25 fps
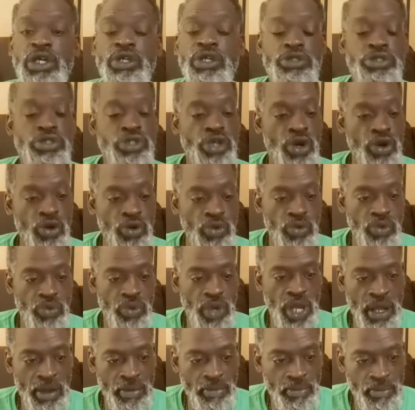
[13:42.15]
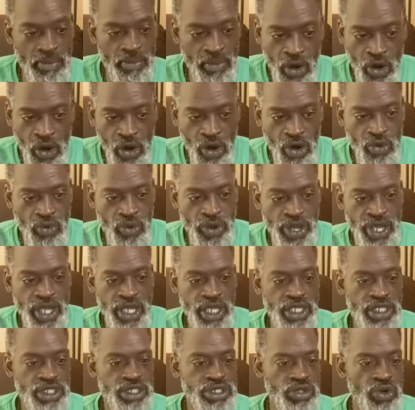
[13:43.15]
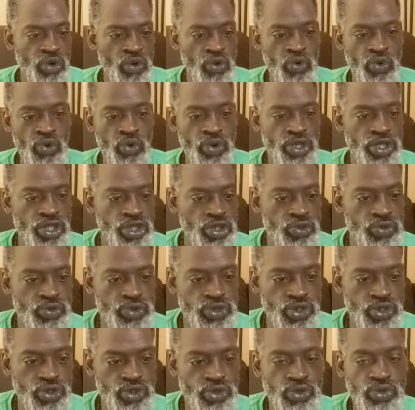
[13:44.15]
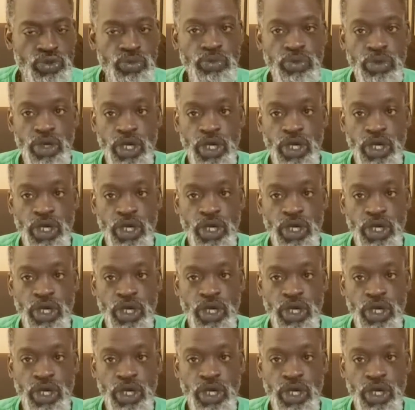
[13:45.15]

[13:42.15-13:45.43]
So I'm always on YouTube.